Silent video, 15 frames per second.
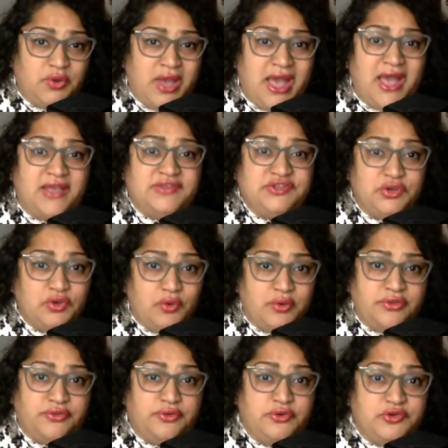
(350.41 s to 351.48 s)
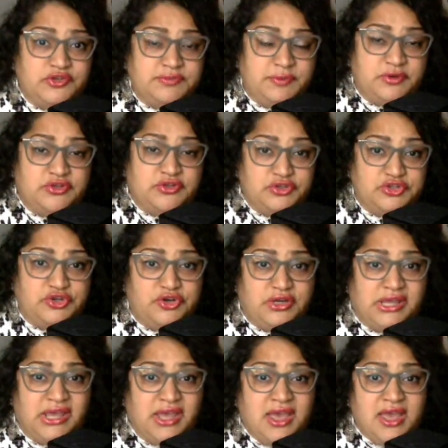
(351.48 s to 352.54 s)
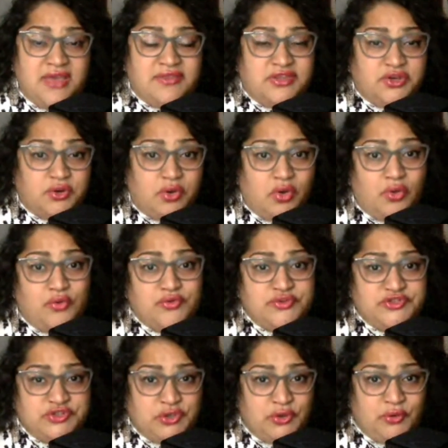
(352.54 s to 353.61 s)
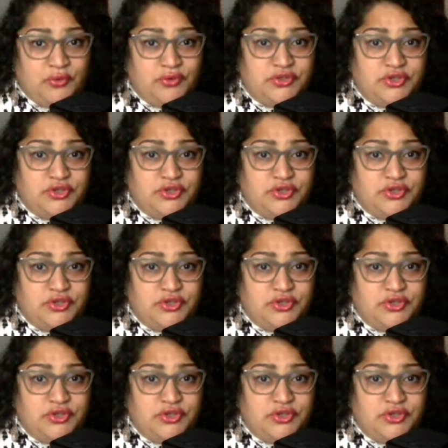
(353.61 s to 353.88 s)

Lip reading: as you're going through your spiritual journey, that you're also,